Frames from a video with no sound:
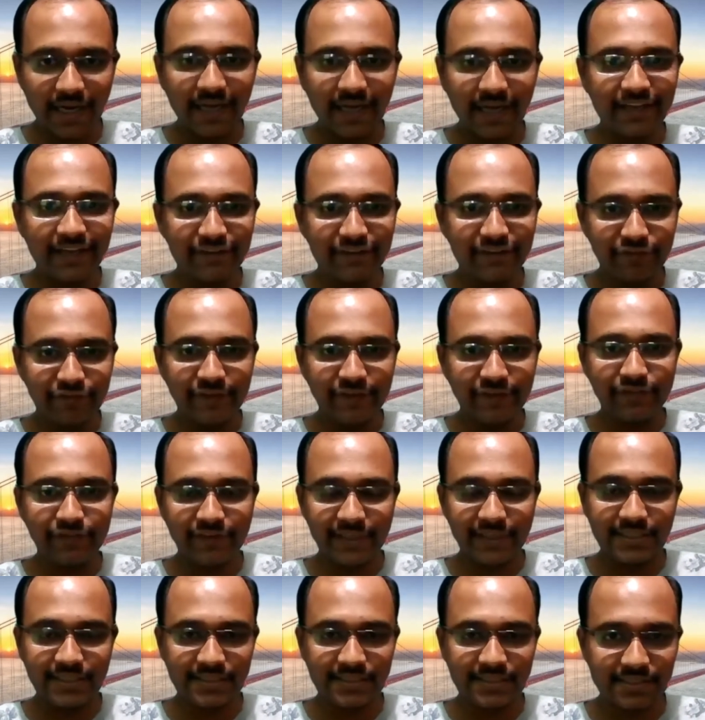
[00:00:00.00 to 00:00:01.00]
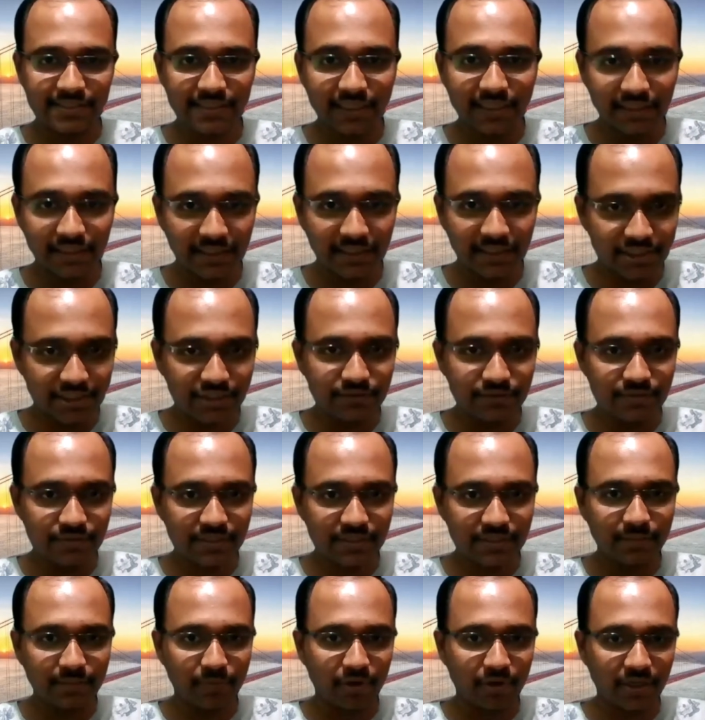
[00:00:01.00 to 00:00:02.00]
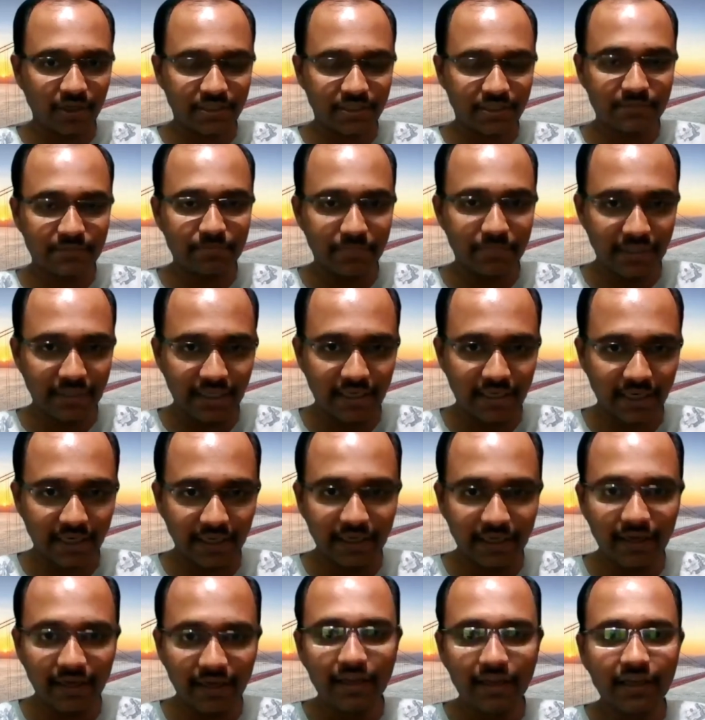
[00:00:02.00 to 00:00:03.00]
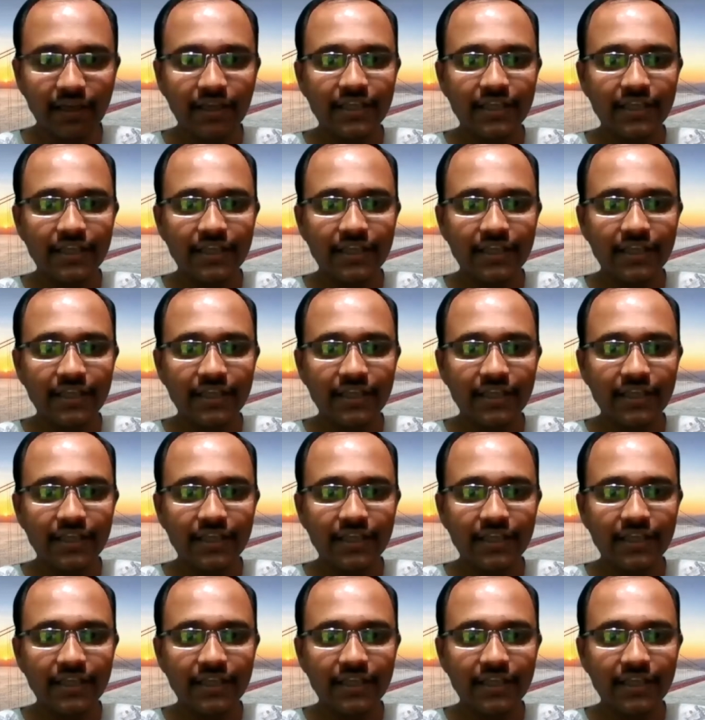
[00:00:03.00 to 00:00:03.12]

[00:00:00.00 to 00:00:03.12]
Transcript: and if we face certain issues in the production build, right,